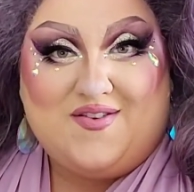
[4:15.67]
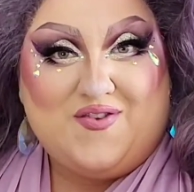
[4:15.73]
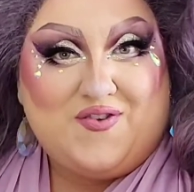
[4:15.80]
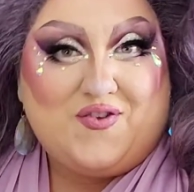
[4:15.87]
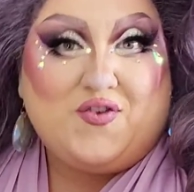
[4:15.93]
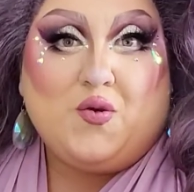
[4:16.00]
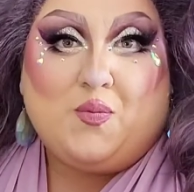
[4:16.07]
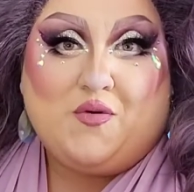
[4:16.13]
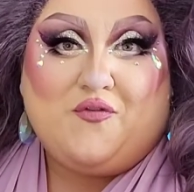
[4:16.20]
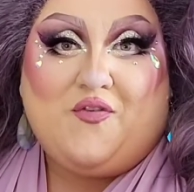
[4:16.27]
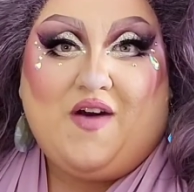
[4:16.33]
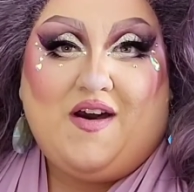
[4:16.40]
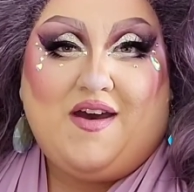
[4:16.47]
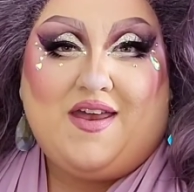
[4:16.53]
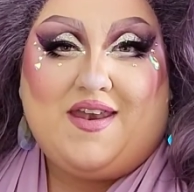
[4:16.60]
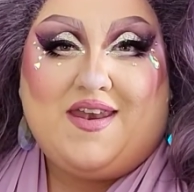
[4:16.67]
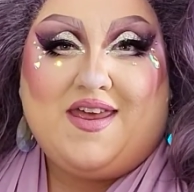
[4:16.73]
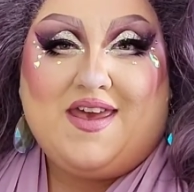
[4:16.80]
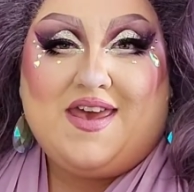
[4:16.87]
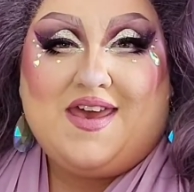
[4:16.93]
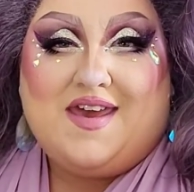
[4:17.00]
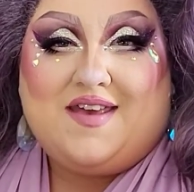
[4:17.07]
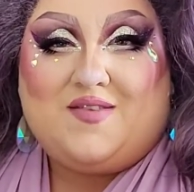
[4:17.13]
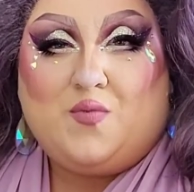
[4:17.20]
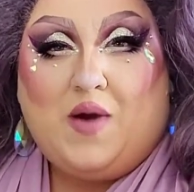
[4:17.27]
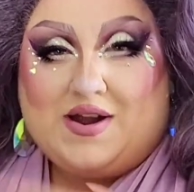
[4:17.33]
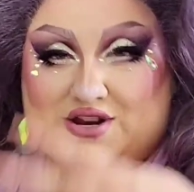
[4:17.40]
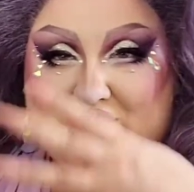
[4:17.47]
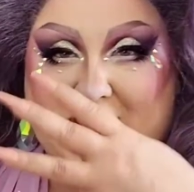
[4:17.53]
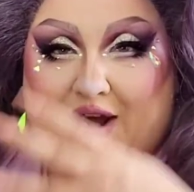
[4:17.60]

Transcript: super fun, is watching